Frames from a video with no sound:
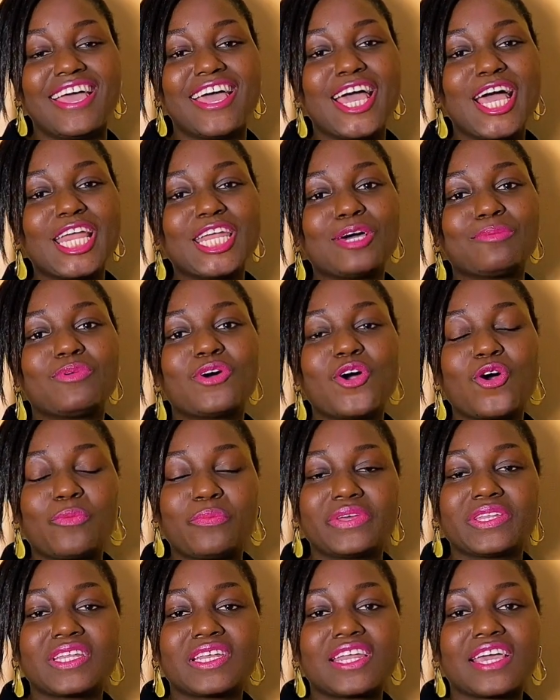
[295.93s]
and I'm
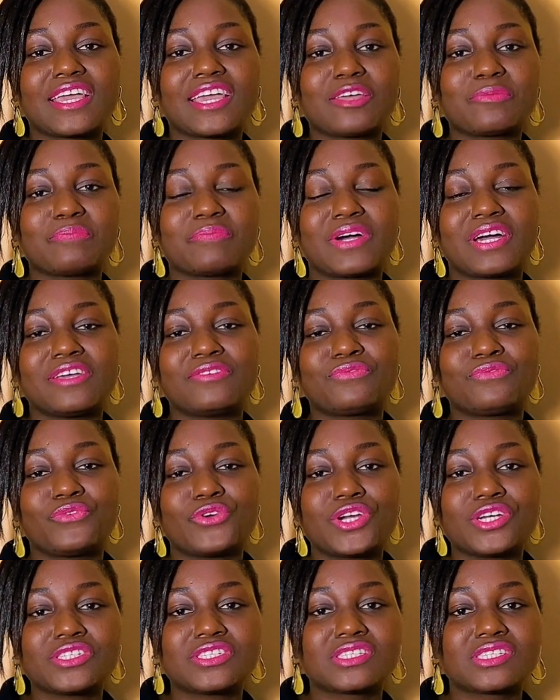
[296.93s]
hoping that I get my
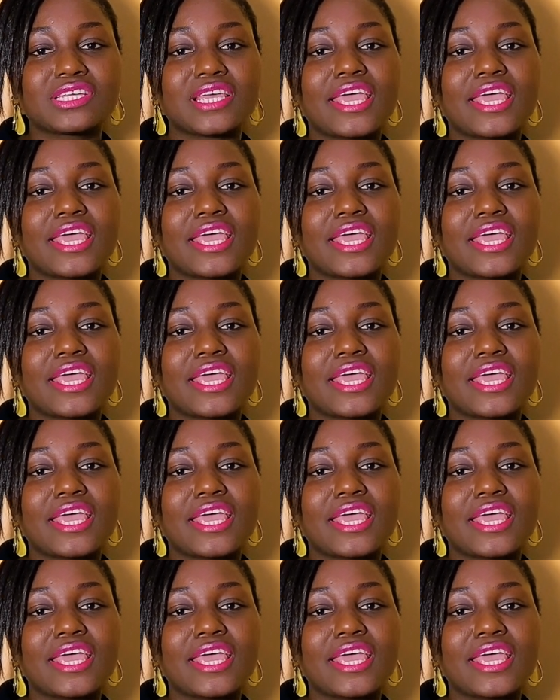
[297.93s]
first